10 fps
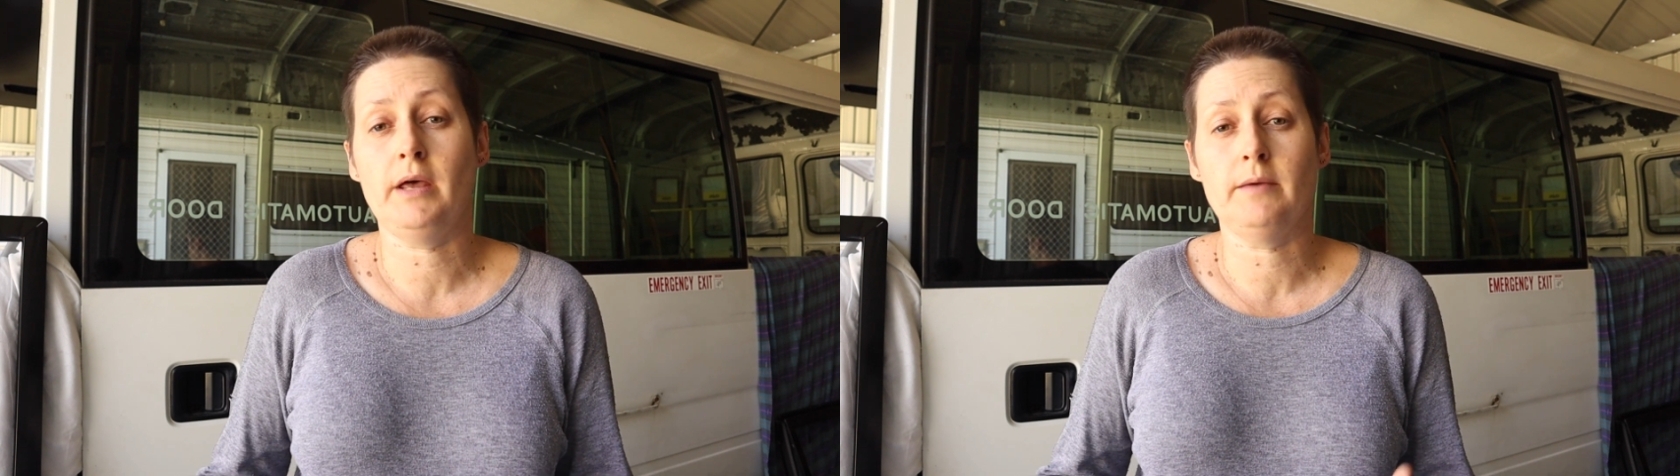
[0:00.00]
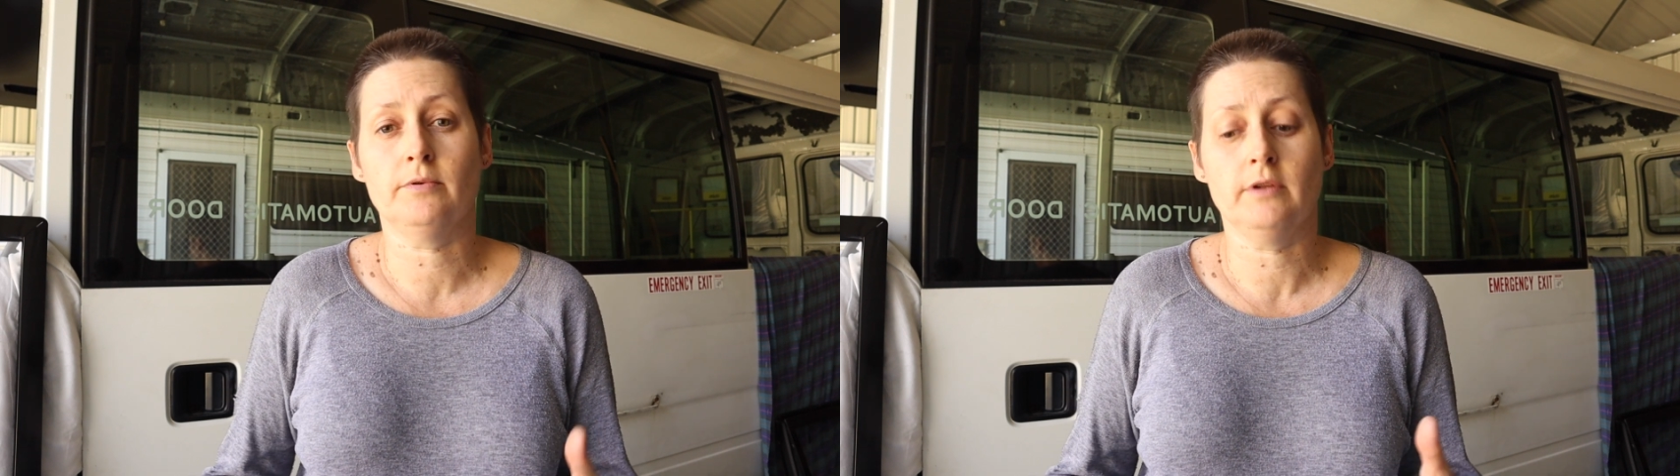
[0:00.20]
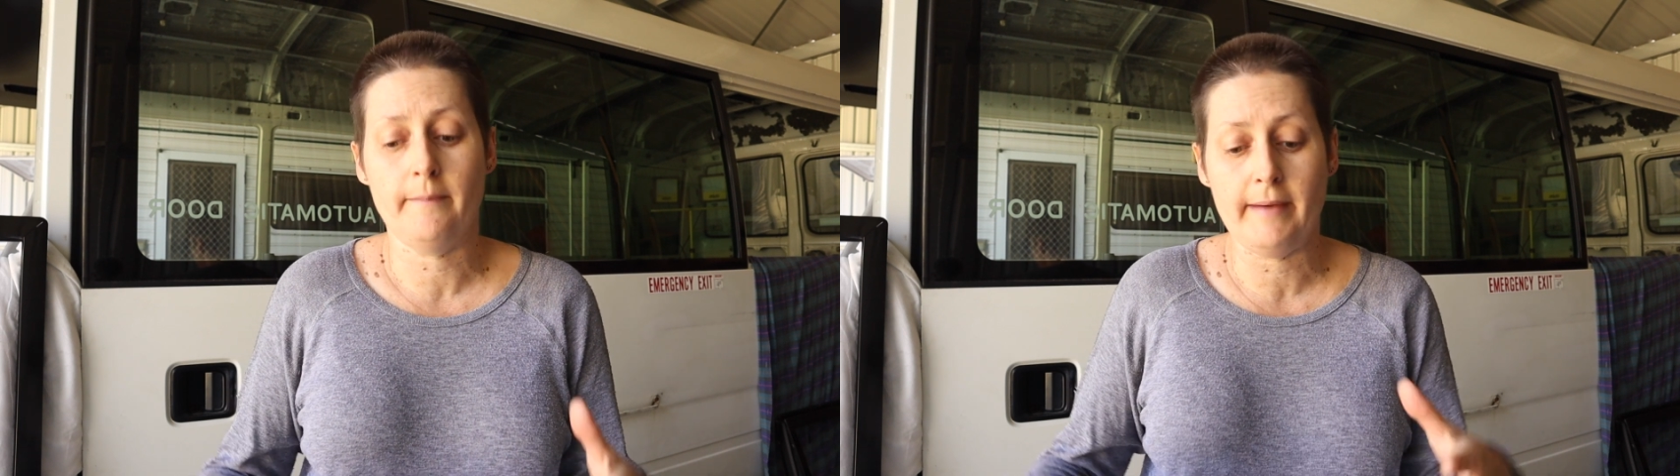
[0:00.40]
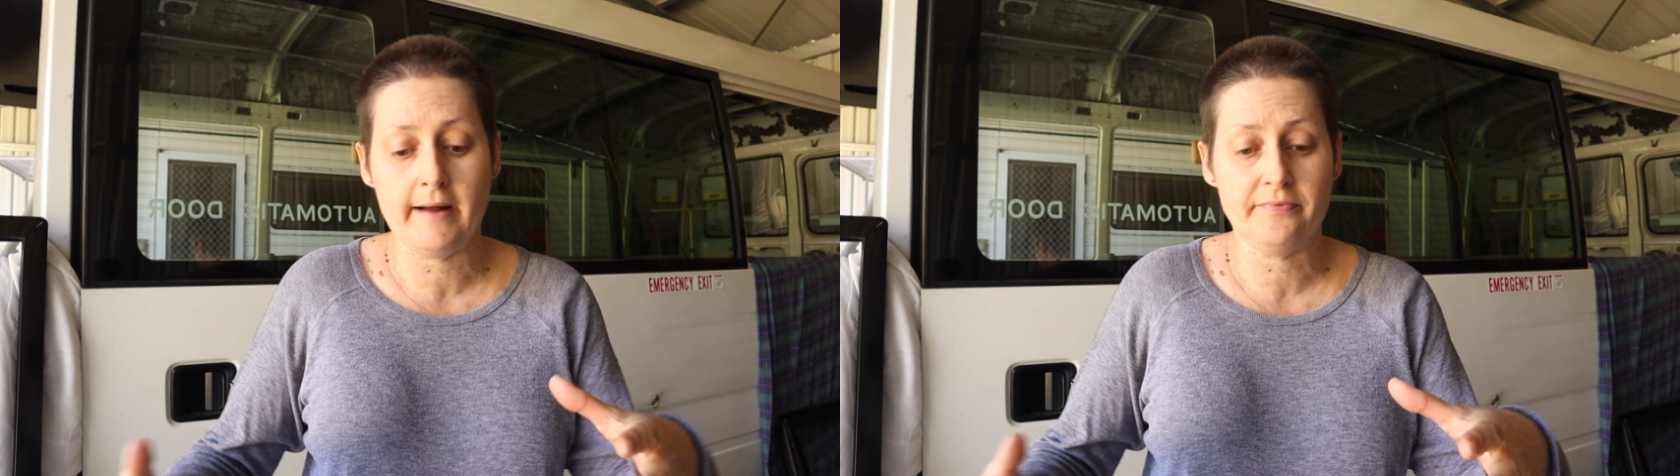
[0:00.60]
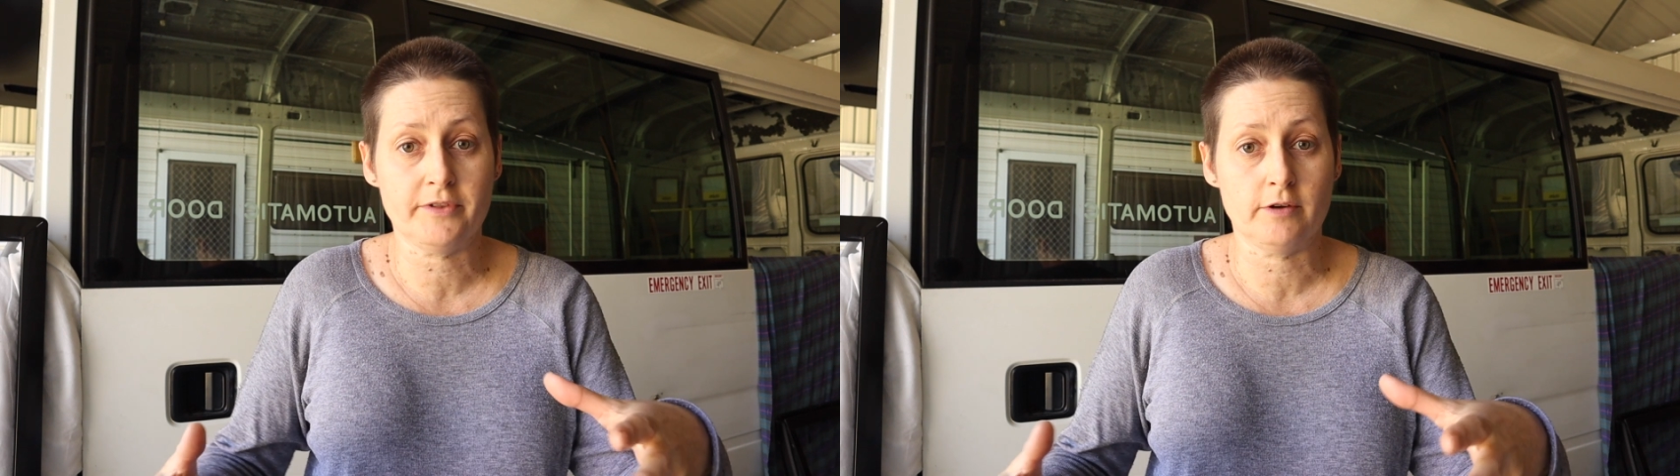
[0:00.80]
people
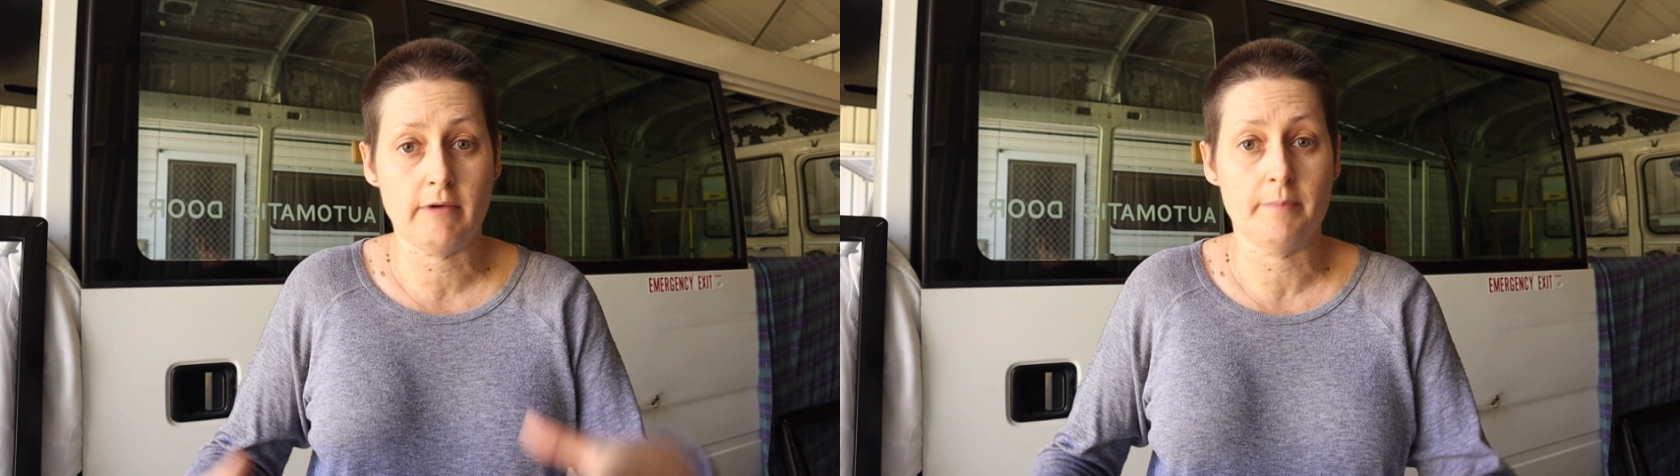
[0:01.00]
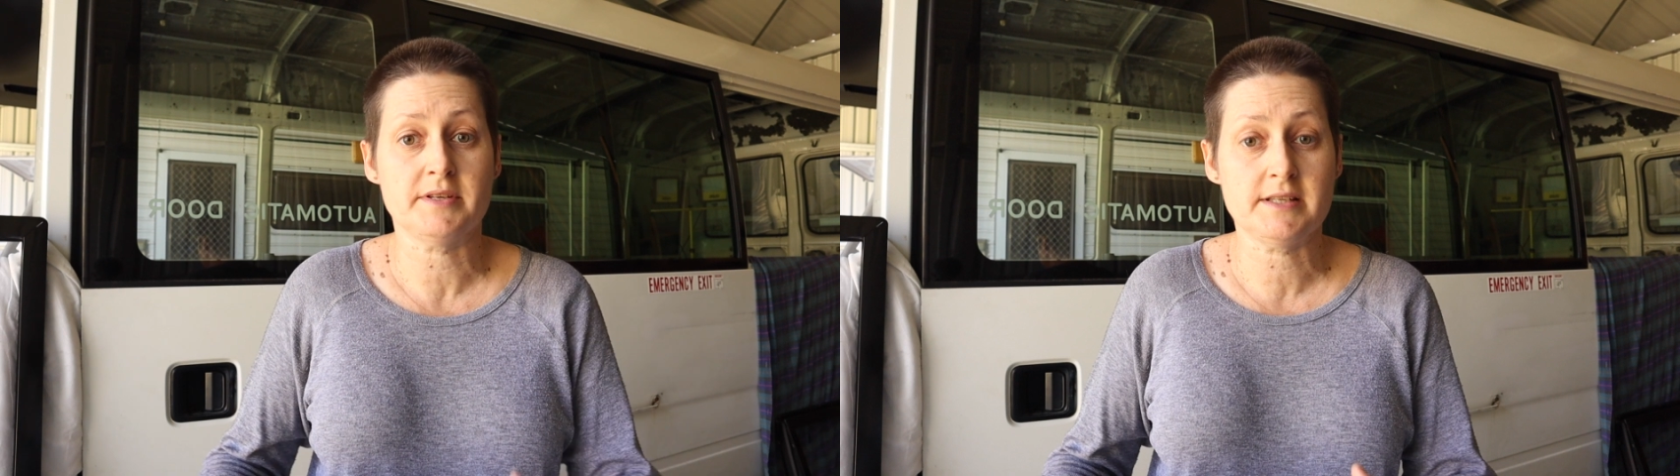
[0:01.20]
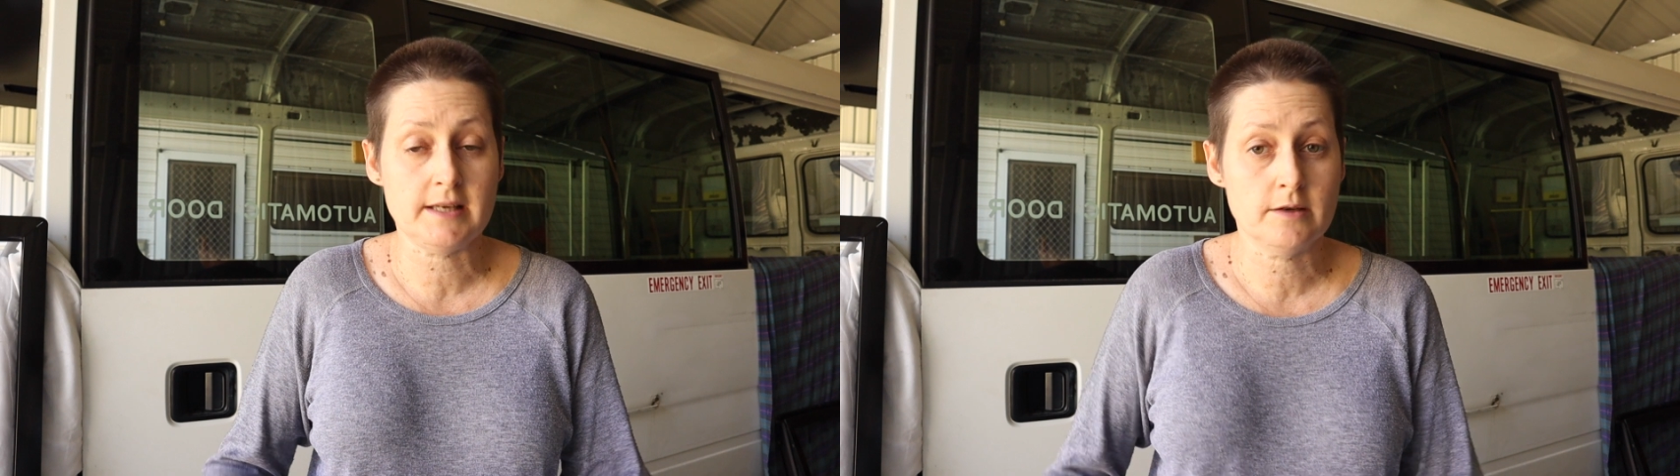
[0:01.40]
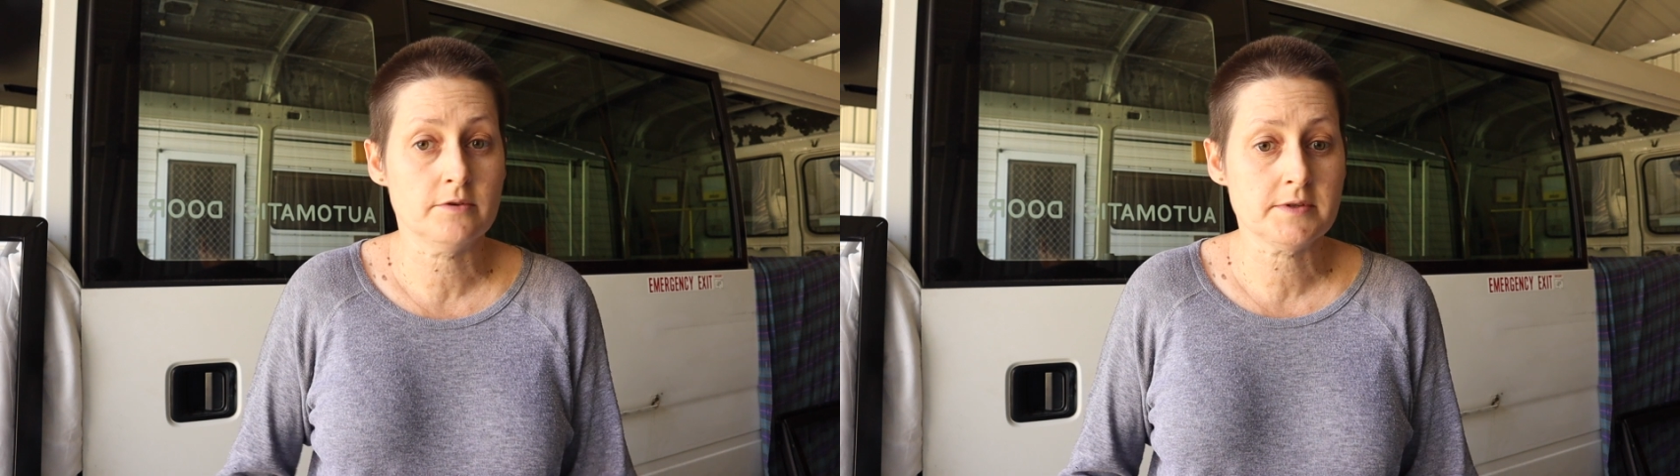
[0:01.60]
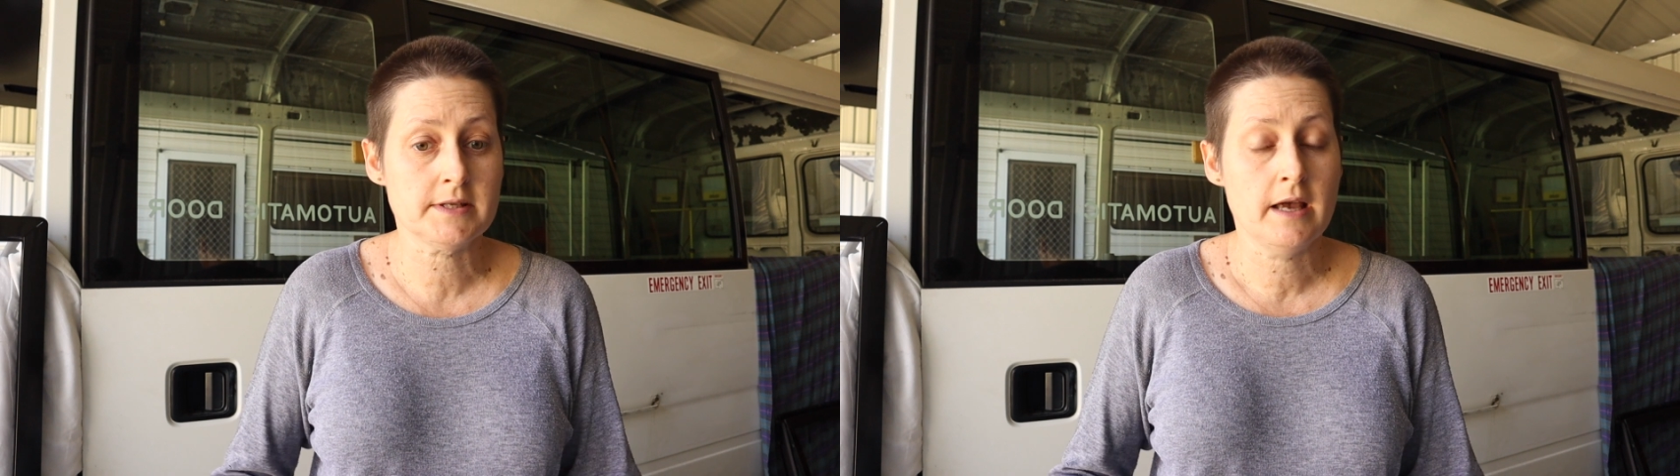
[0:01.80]
about the rubber
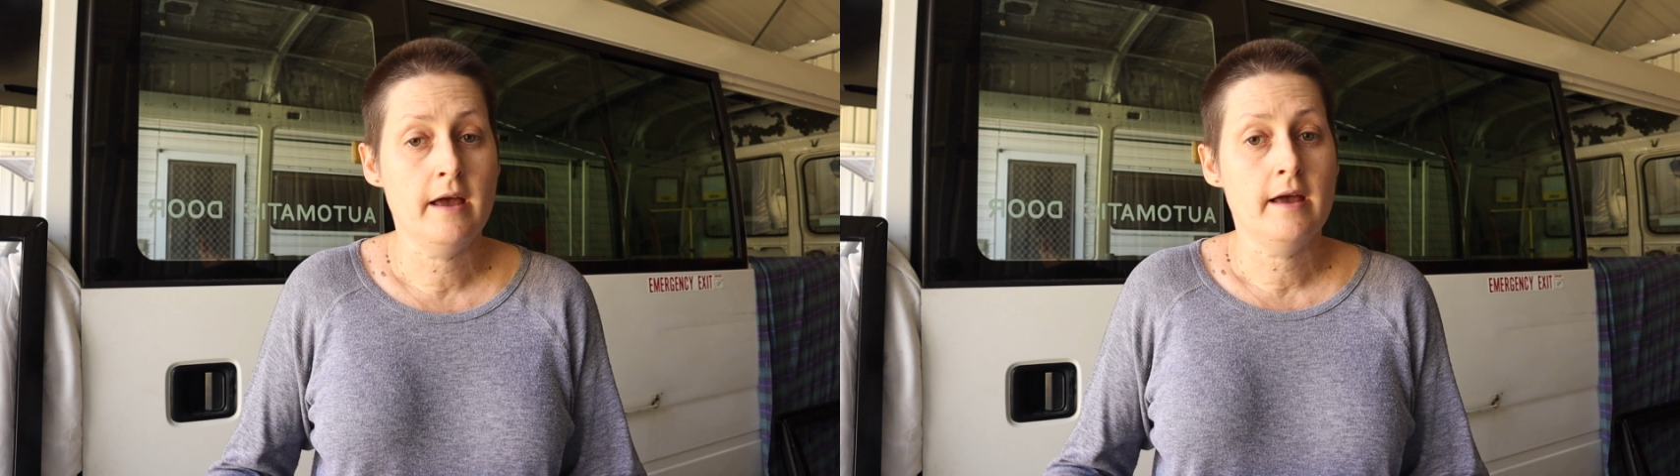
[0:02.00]
seals